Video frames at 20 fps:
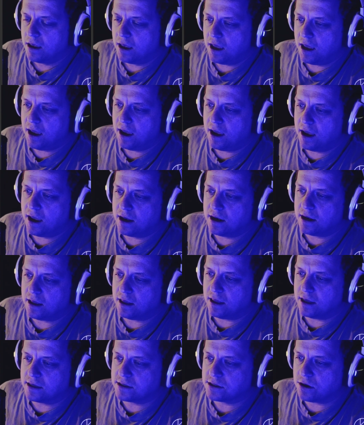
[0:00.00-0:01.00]
And
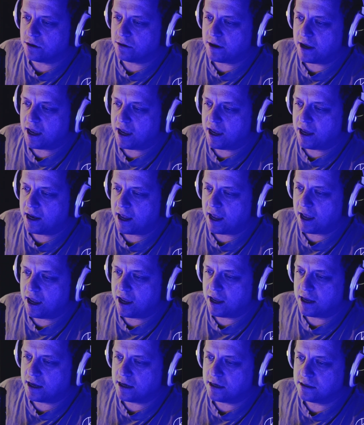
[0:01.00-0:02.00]
let's go ahead
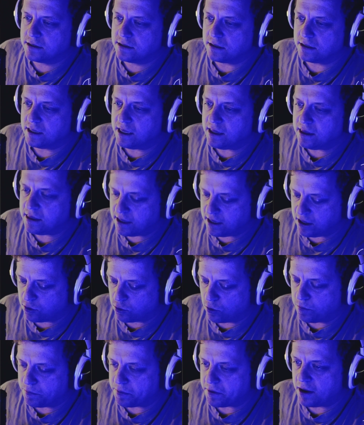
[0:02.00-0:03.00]
and delete the
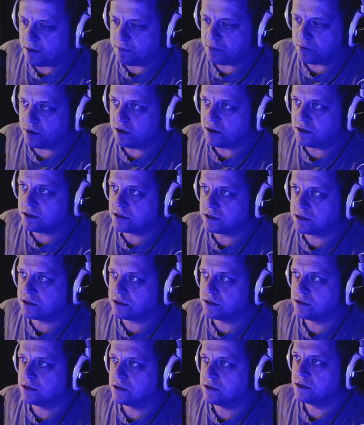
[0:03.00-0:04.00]
group input
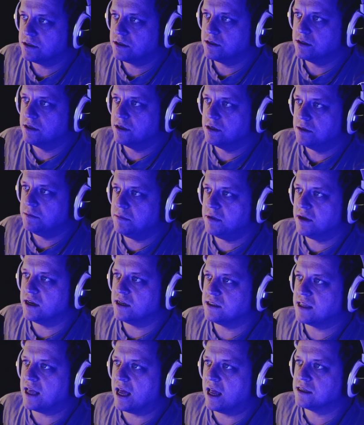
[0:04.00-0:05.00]

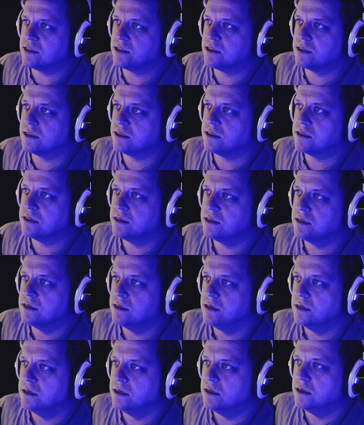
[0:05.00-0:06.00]
because that's
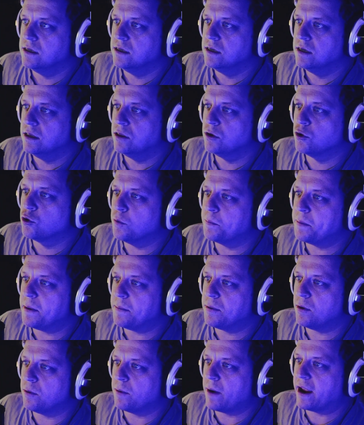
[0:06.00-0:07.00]
the group
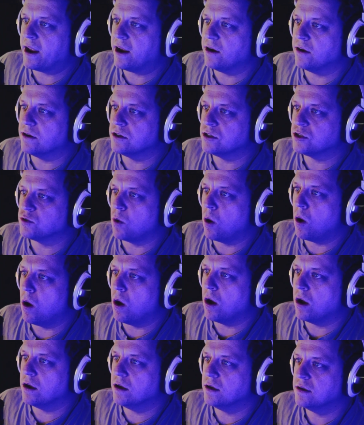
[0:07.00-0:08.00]
input right here is
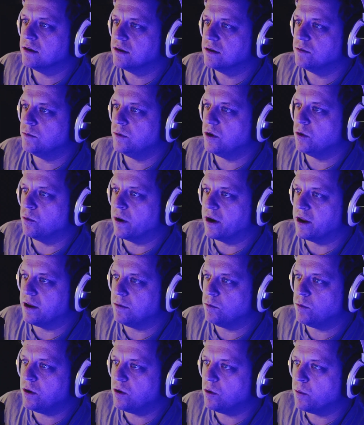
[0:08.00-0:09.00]
wrong. We don't
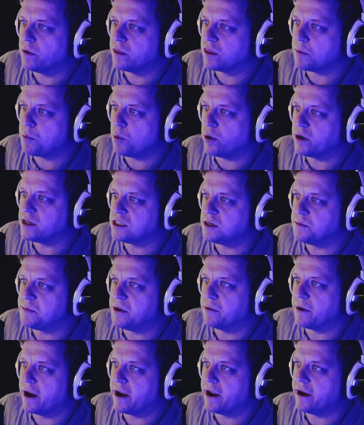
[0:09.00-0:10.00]
want the points to
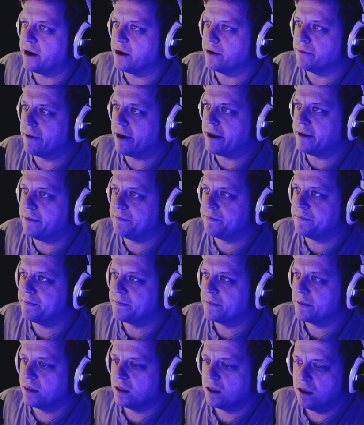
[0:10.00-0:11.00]
be right here, right?
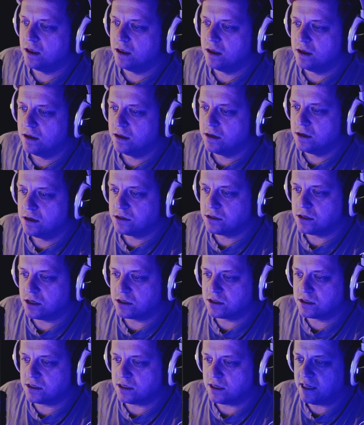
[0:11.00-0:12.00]
So
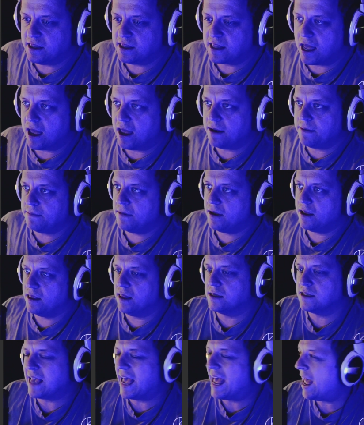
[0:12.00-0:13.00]
let's delete that and
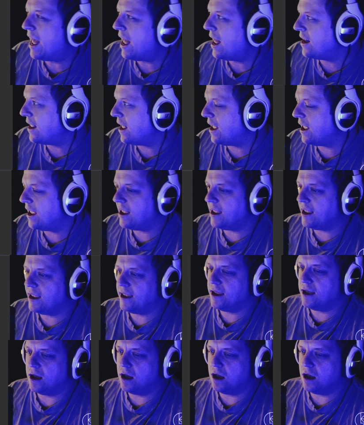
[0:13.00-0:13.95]
let's add a